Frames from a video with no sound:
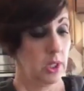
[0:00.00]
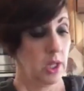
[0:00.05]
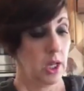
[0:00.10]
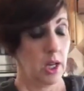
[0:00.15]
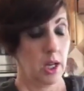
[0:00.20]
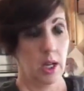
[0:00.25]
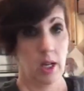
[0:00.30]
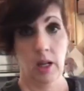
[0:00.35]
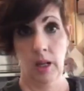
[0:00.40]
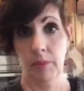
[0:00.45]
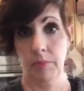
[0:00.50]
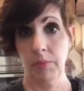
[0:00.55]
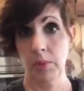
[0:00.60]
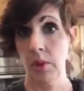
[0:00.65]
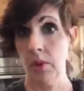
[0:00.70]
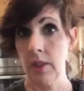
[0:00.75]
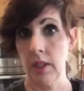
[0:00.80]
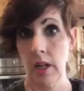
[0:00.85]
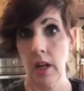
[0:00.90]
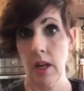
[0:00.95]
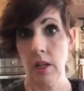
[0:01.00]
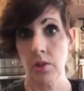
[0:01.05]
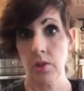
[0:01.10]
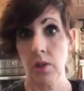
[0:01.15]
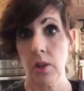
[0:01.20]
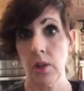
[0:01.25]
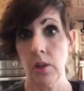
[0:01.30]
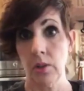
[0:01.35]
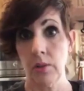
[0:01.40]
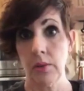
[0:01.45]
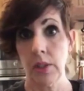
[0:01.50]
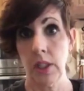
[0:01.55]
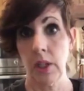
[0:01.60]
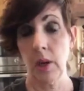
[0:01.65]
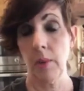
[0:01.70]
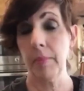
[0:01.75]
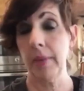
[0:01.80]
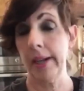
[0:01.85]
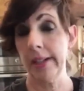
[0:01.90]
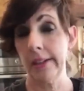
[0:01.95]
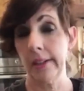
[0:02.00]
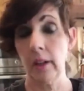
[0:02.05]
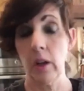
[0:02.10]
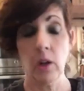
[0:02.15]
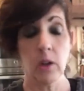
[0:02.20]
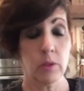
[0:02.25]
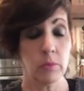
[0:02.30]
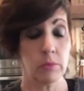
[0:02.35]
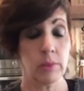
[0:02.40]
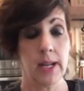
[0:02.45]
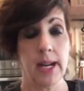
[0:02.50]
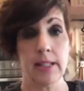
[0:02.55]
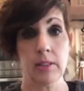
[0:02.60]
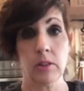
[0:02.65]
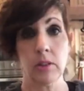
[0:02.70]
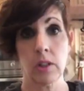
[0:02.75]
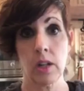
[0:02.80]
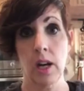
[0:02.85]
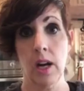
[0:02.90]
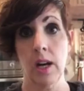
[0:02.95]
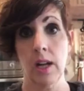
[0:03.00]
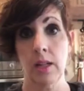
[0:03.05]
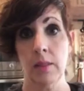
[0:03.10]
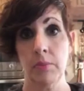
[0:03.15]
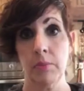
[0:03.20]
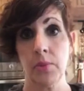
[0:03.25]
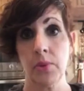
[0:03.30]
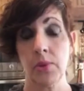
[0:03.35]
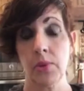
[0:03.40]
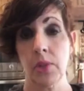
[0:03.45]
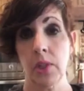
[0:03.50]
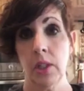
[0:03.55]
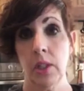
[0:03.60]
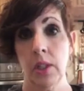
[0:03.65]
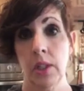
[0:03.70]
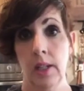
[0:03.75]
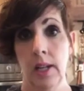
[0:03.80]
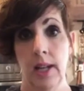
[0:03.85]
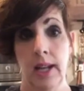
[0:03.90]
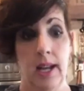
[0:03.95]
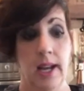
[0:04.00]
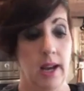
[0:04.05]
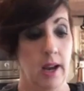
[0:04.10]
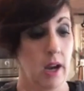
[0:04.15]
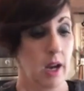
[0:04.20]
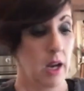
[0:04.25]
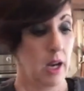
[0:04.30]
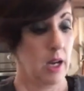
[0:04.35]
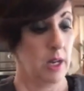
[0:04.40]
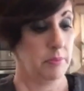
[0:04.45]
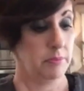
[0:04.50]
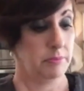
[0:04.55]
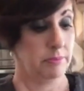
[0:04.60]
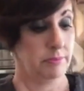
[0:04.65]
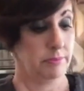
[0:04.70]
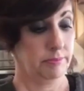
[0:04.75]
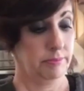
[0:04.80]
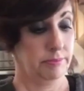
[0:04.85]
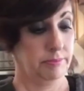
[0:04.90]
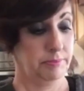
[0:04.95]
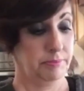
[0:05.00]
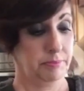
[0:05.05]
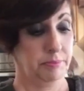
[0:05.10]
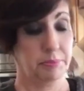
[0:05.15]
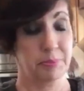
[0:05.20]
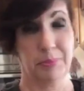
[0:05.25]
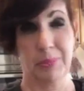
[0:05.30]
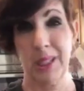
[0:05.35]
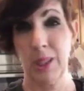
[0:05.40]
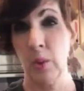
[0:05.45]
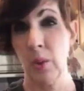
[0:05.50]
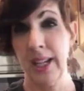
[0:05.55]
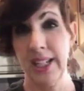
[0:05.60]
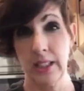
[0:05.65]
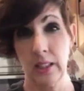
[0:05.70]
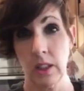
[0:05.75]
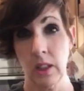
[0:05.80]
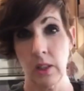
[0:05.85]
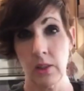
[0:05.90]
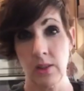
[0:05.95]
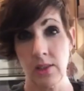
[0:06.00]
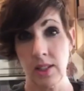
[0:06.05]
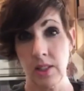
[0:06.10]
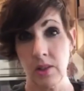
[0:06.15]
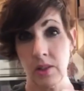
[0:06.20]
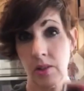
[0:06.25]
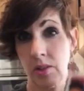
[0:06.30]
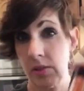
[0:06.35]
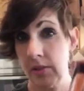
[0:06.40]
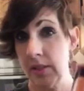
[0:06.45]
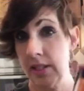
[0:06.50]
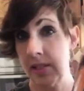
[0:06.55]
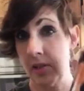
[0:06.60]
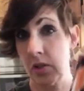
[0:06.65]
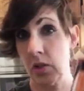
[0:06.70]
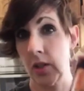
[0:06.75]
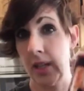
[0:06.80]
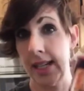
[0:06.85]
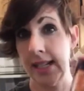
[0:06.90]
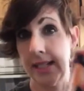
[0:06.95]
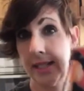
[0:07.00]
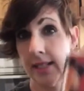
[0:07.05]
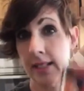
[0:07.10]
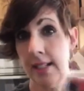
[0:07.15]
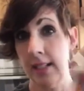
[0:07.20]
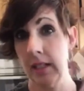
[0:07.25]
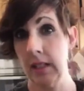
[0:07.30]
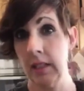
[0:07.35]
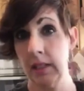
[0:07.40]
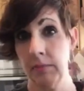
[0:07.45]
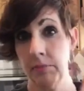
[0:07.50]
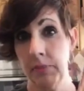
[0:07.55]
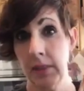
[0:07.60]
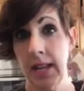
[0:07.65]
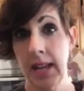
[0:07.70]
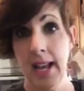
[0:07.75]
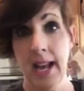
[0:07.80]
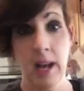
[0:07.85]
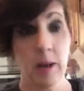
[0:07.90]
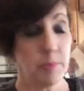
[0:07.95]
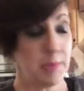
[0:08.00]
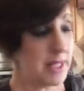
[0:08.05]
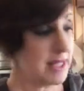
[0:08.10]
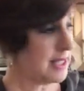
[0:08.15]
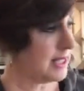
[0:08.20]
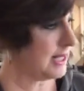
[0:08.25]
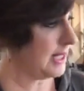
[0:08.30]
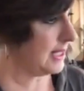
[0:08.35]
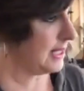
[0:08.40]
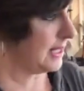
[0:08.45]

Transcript: You could also, make your own breadcrumbs, but Quaker oats is great. It'll help it stick